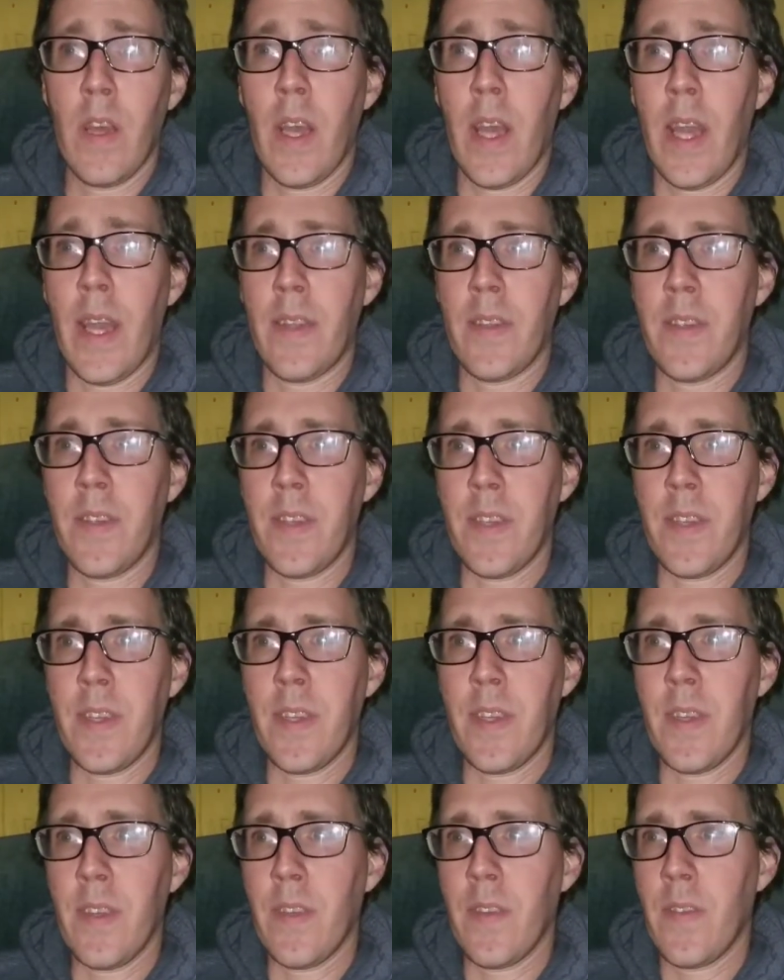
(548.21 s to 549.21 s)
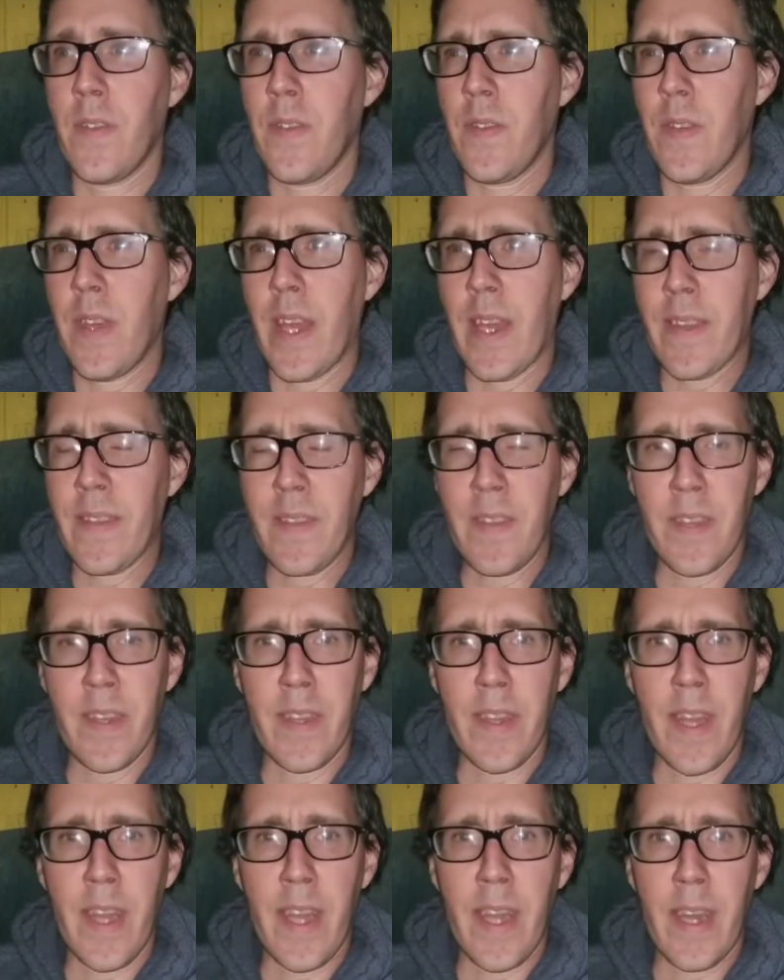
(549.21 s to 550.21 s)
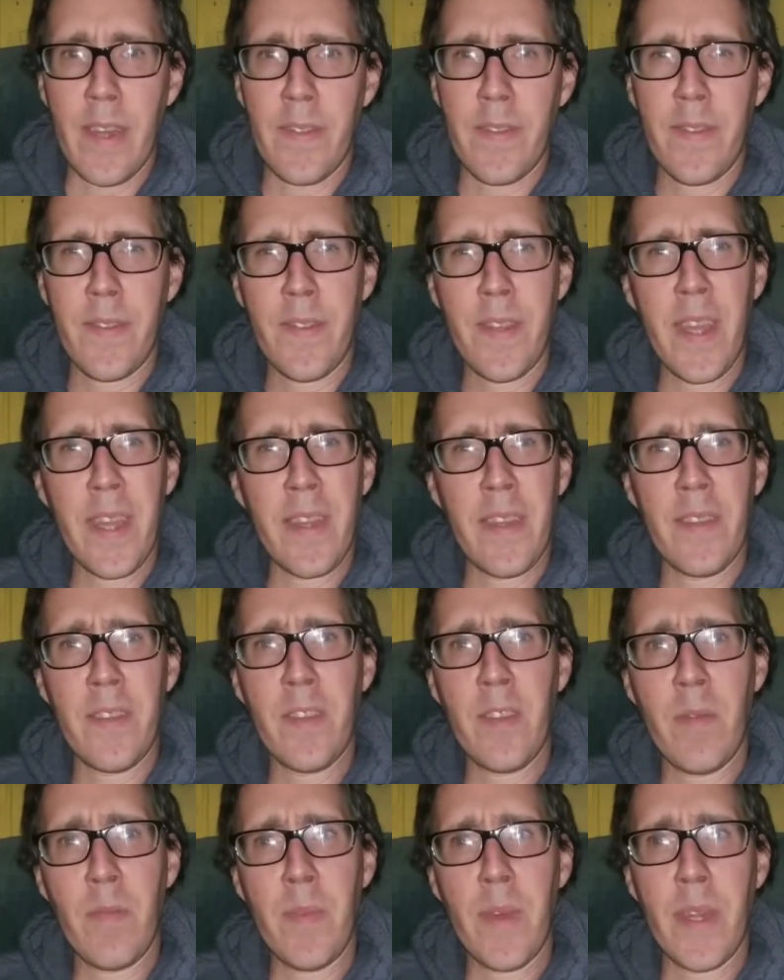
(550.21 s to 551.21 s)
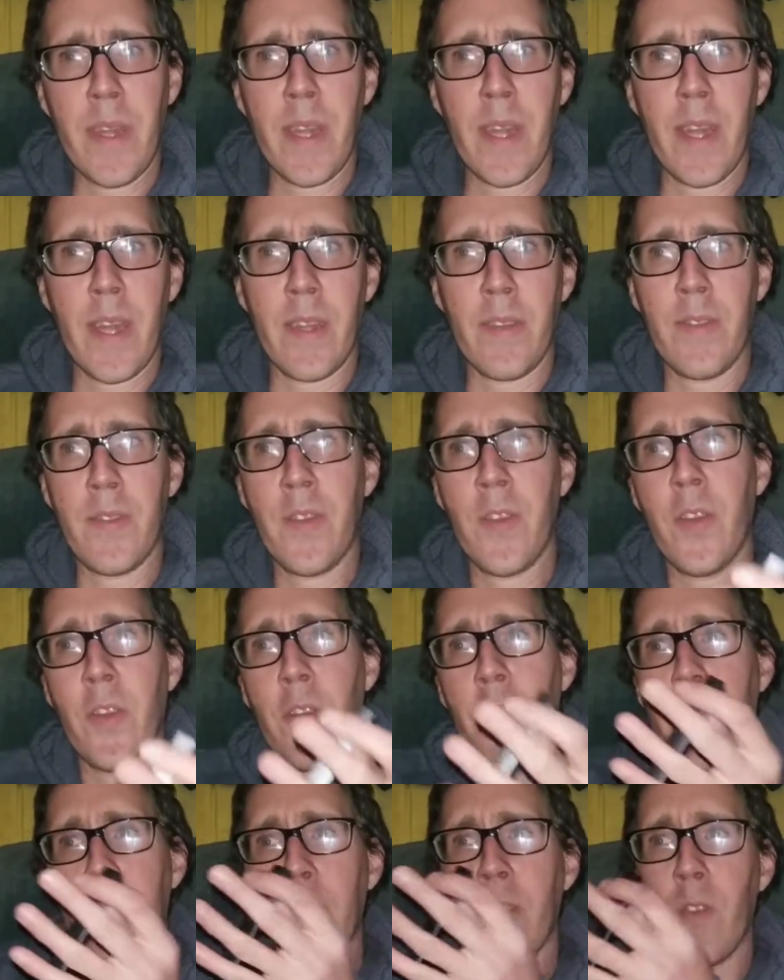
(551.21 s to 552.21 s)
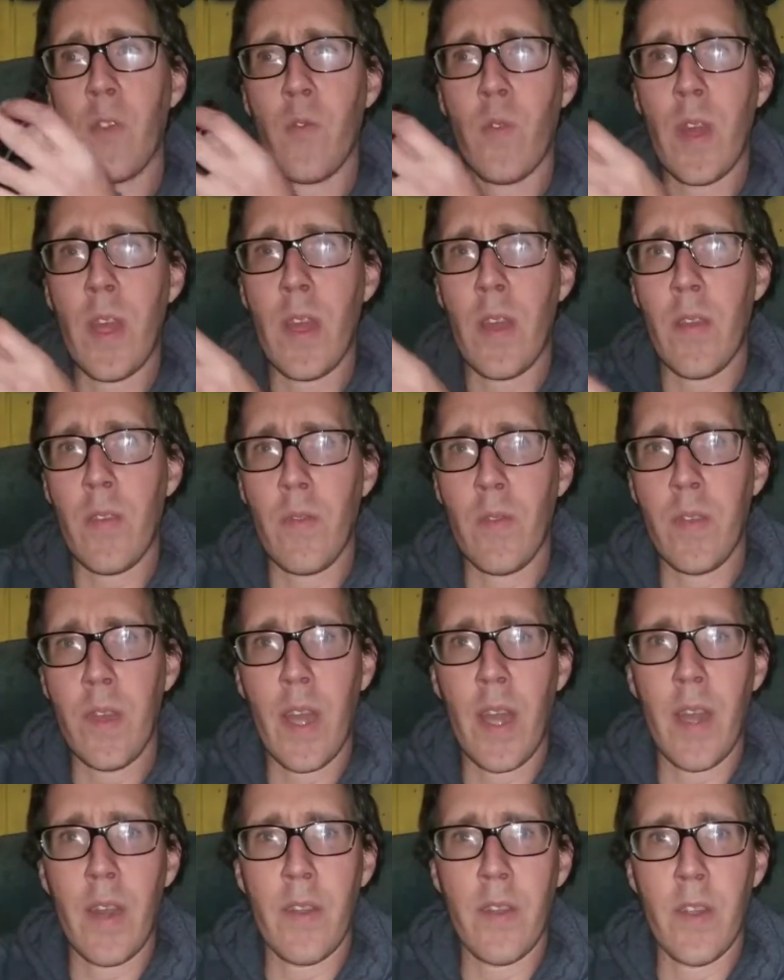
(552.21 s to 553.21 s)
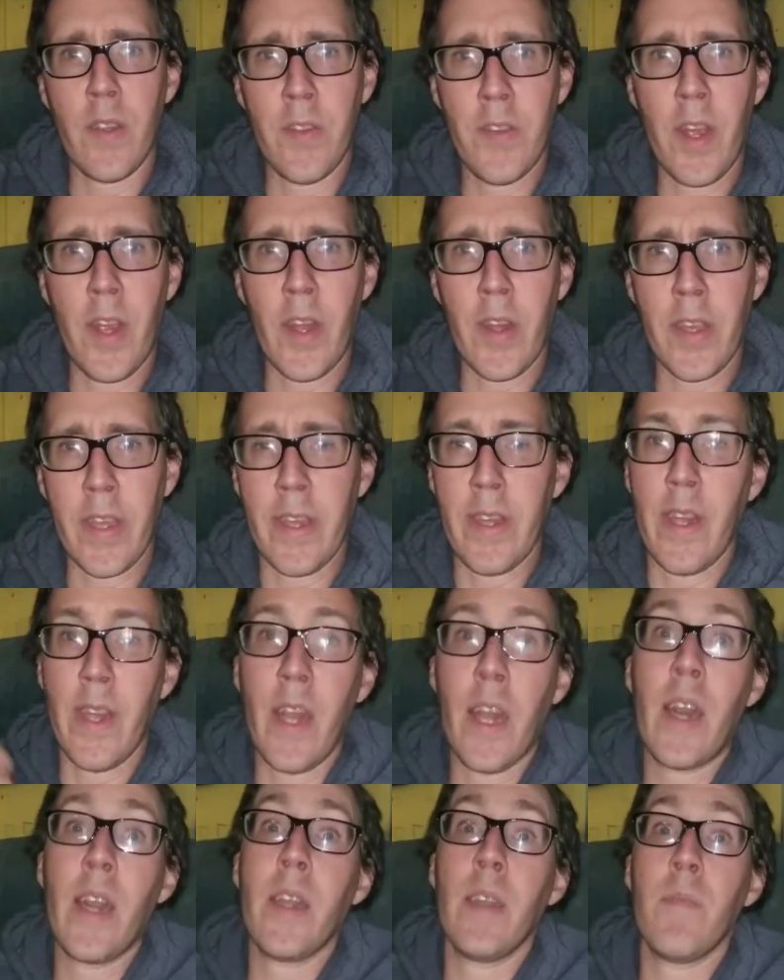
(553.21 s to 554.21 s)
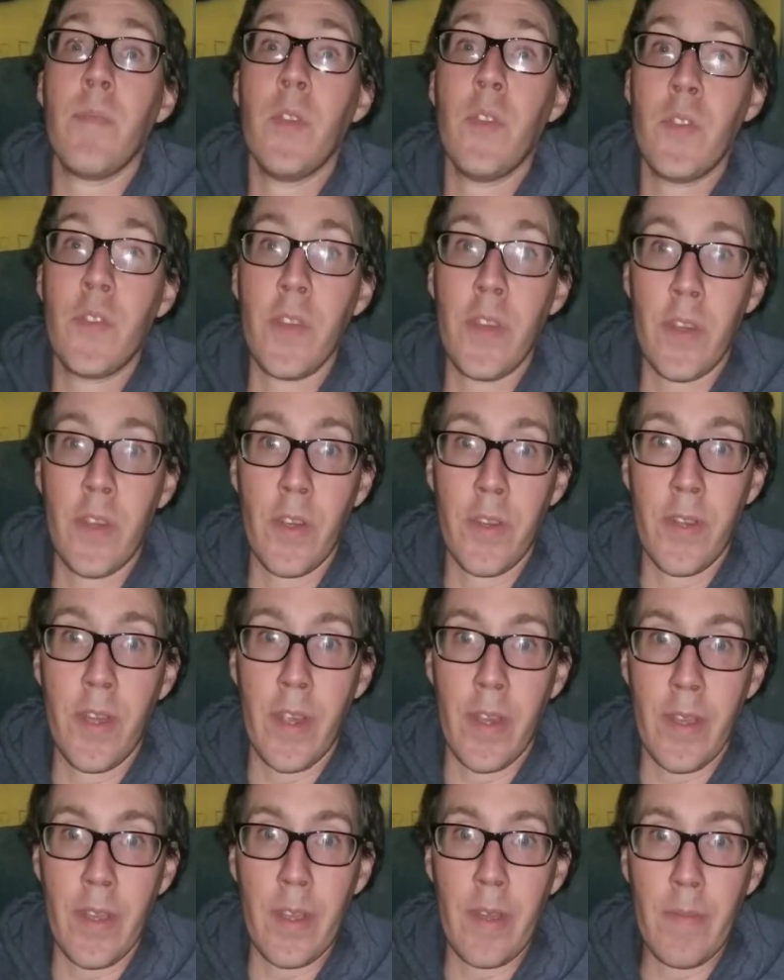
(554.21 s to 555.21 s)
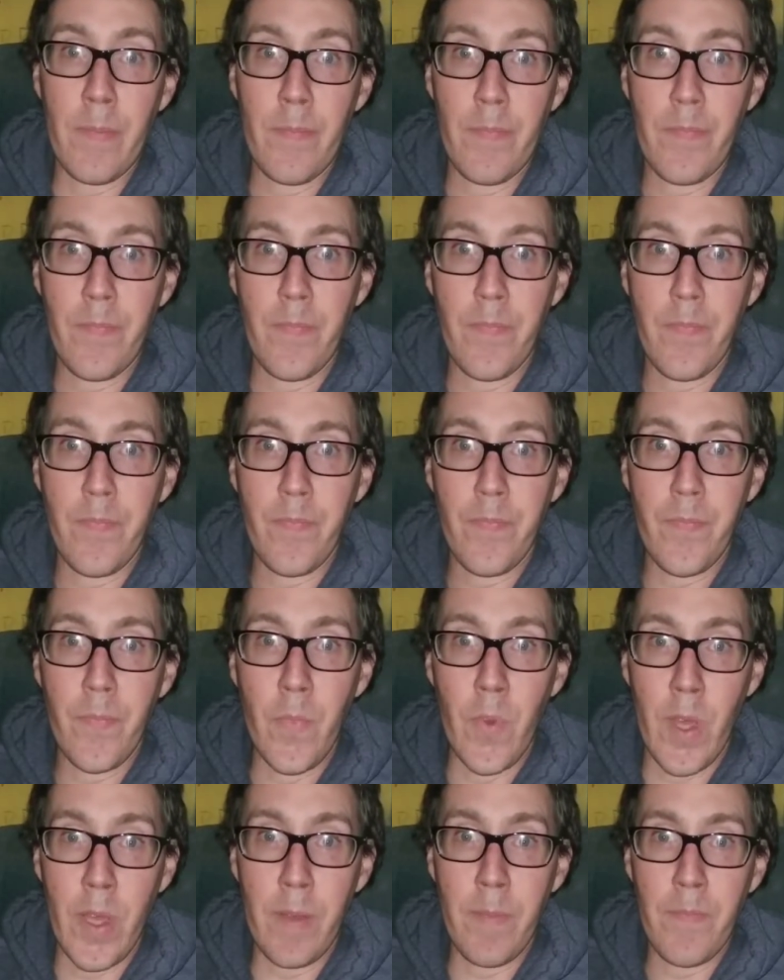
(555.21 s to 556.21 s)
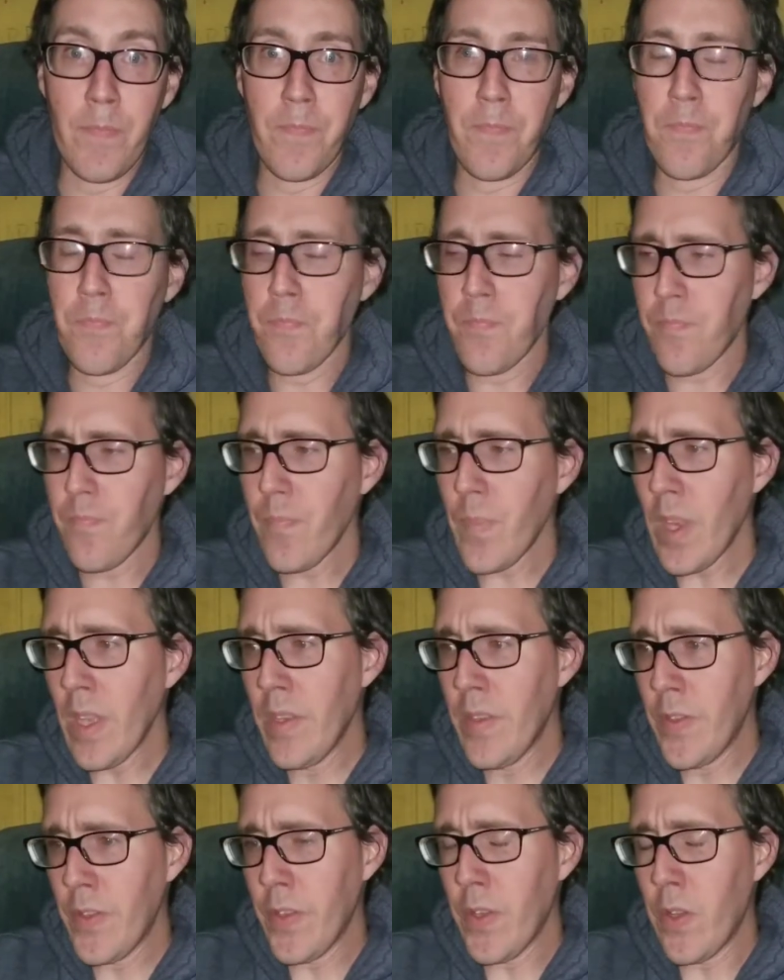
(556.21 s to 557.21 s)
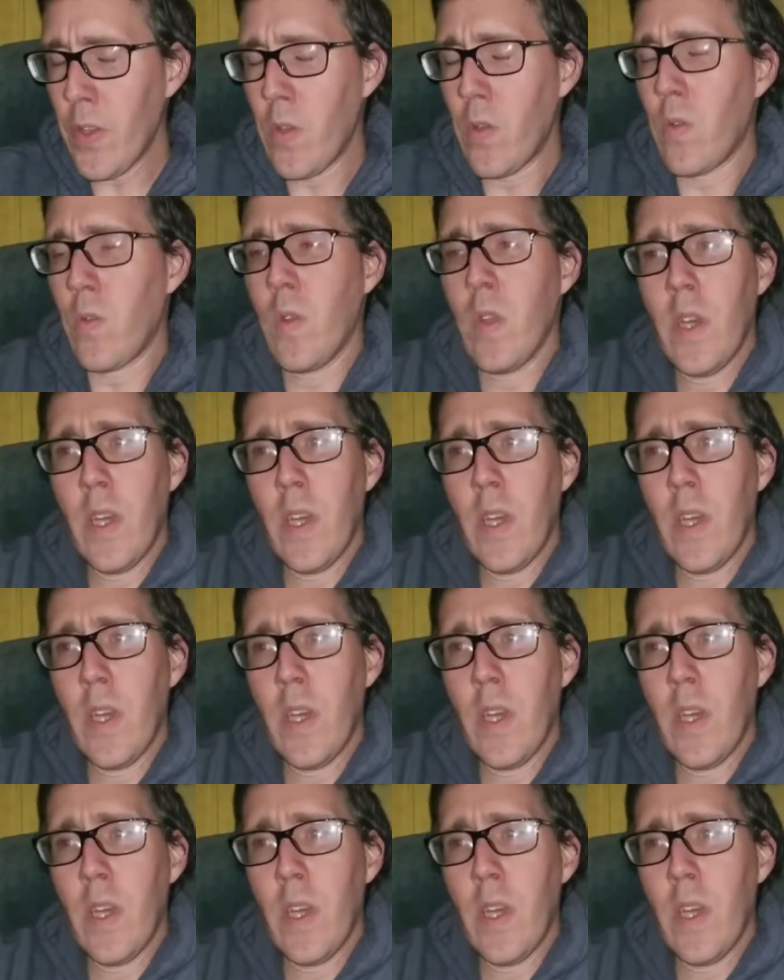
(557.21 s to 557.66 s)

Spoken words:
and she is excellent at taking something and turning it around on her target. And I am usually her target, right? So,